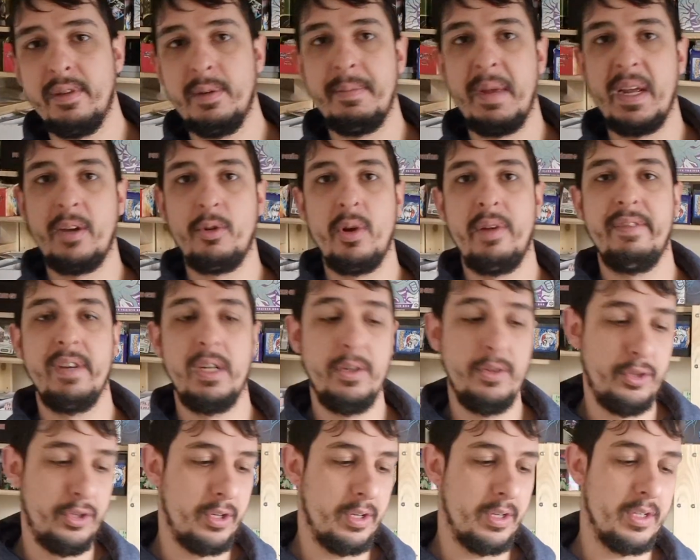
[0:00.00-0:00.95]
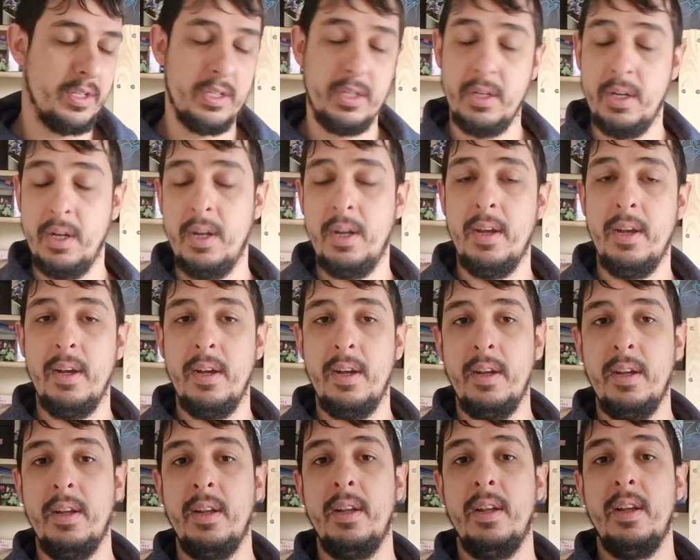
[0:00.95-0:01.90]
Mega Evolutions.
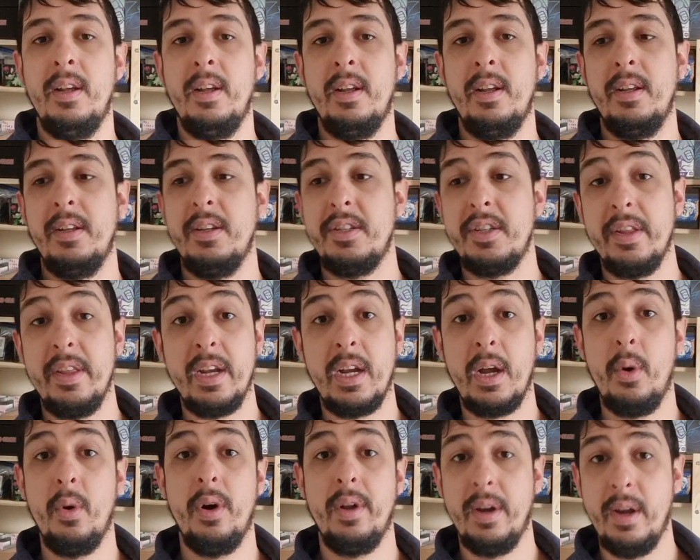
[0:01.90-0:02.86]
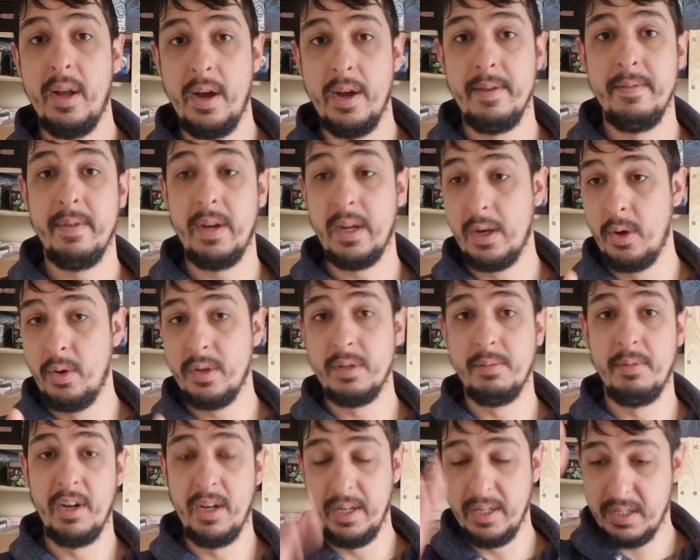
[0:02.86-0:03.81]
So they go online, they go onto my
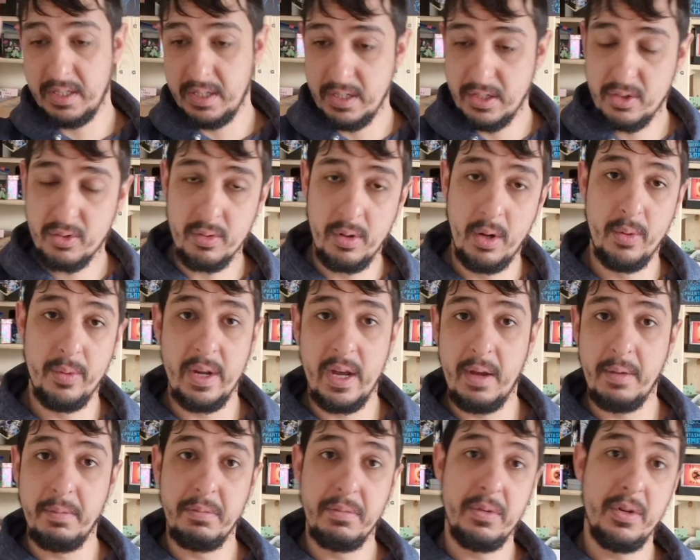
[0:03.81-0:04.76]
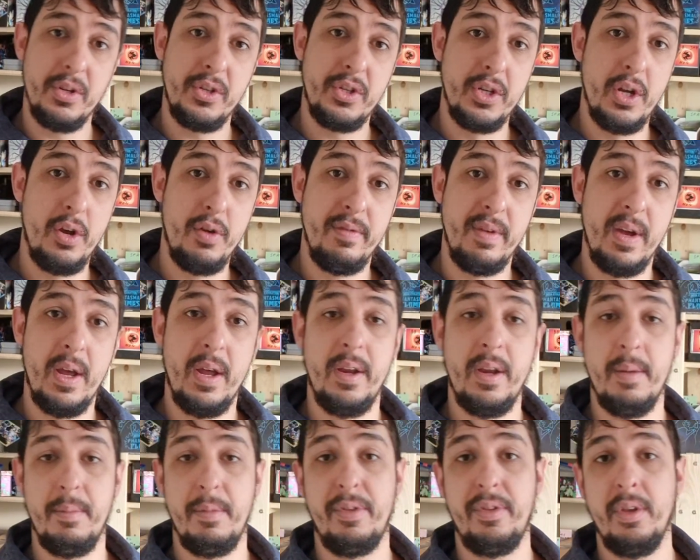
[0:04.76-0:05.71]
listing, scroll down, Snova,
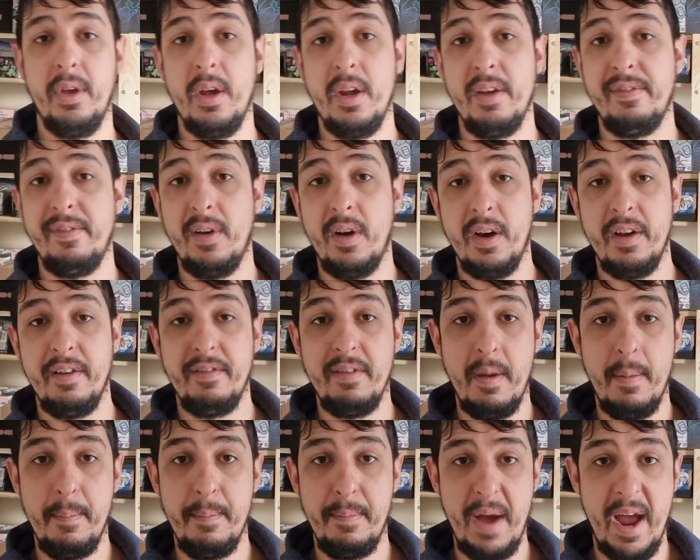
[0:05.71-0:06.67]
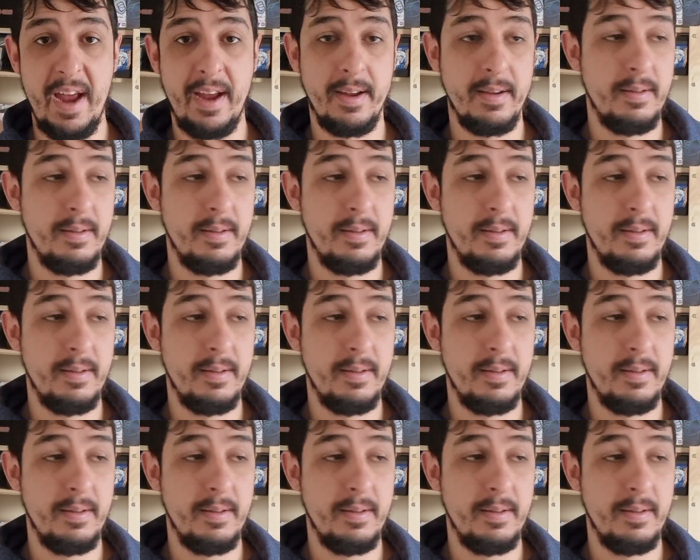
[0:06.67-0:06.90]
number 35, bang,